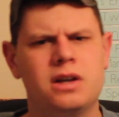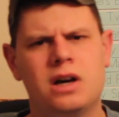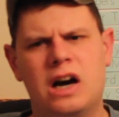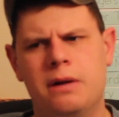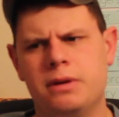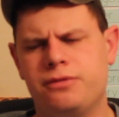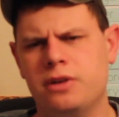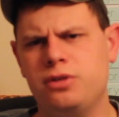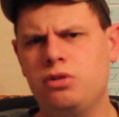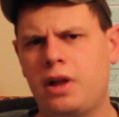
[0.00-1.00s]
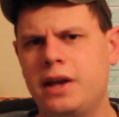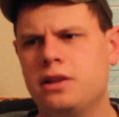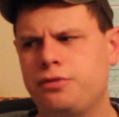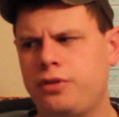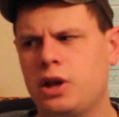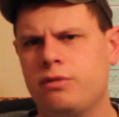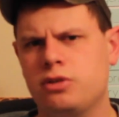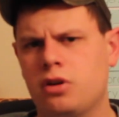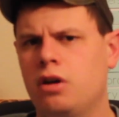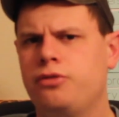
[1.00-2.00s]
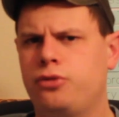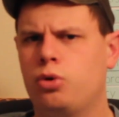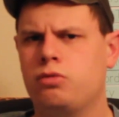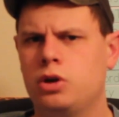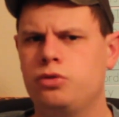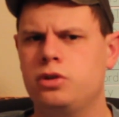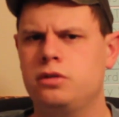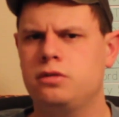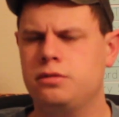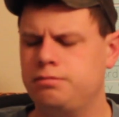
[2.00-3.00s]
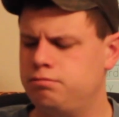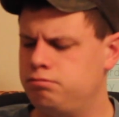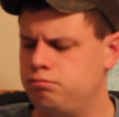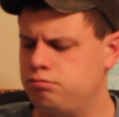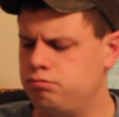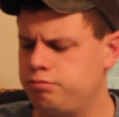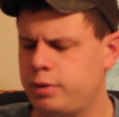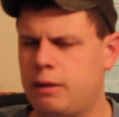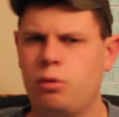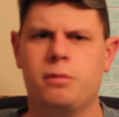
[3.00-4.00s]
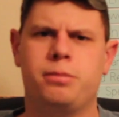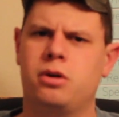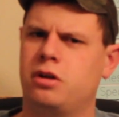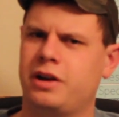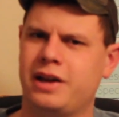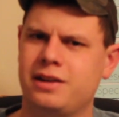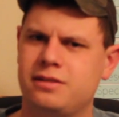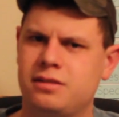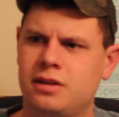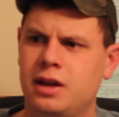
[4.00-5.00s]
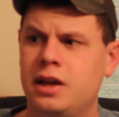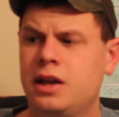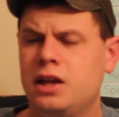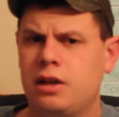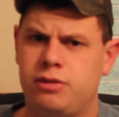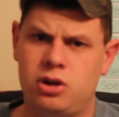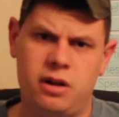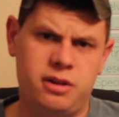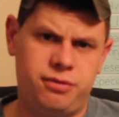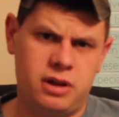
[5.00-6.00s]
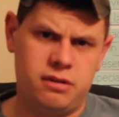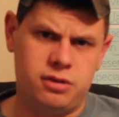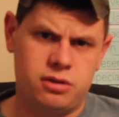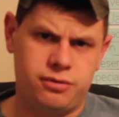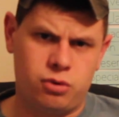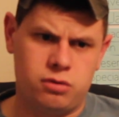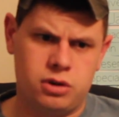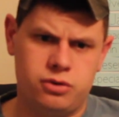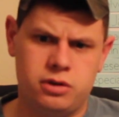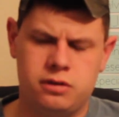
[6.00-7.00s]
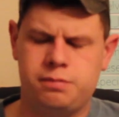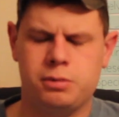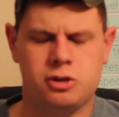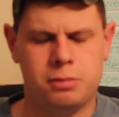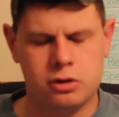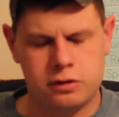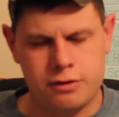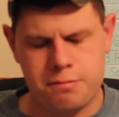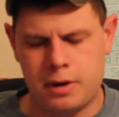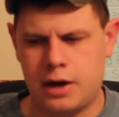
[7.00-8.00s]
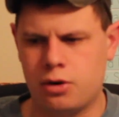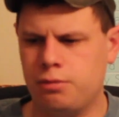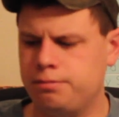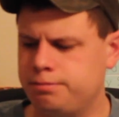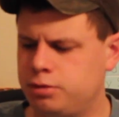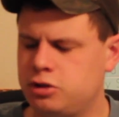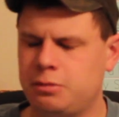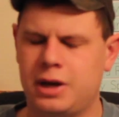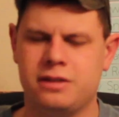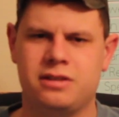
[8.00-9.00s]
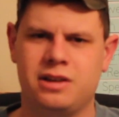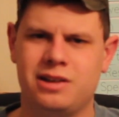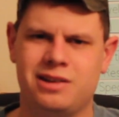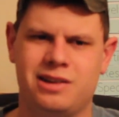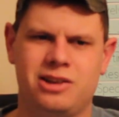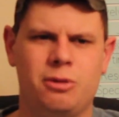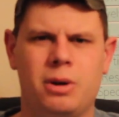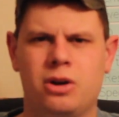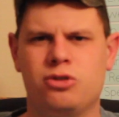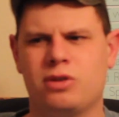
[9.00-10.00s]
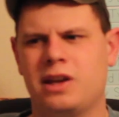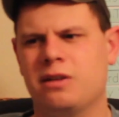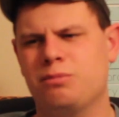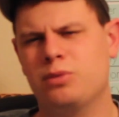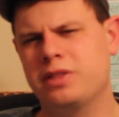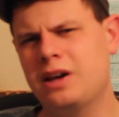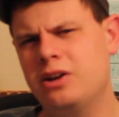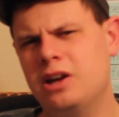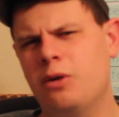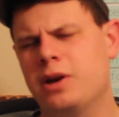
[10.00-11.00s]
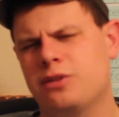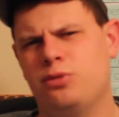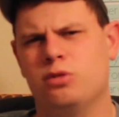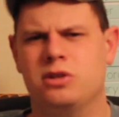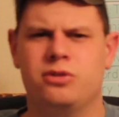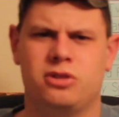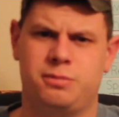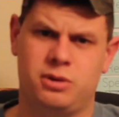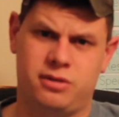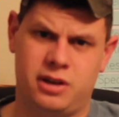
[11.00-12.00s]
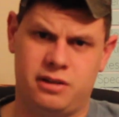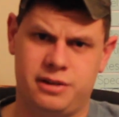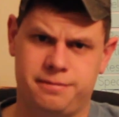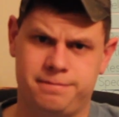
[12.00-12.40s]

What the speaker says: If you like the flavors of Four Roses, probably wouldn't put it on ice. If you don't like the flavors of Four Roses, but you bought yourself a bottle, put some ice in it, and you'll be able to drink it without knowing it's Four Roses, most likely.